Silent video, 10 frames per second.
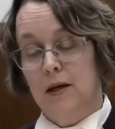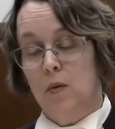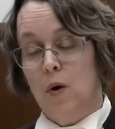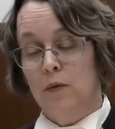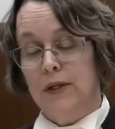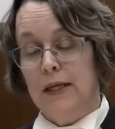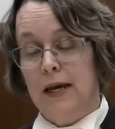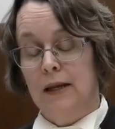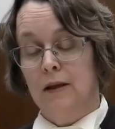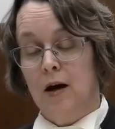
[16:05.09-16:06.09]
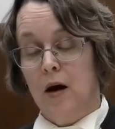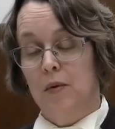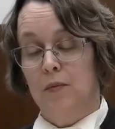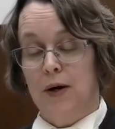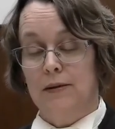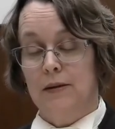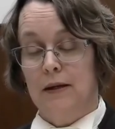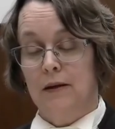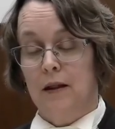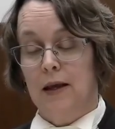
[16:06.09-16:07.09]
while retaining the carbon price
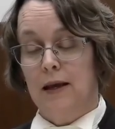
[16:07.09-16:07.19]
signal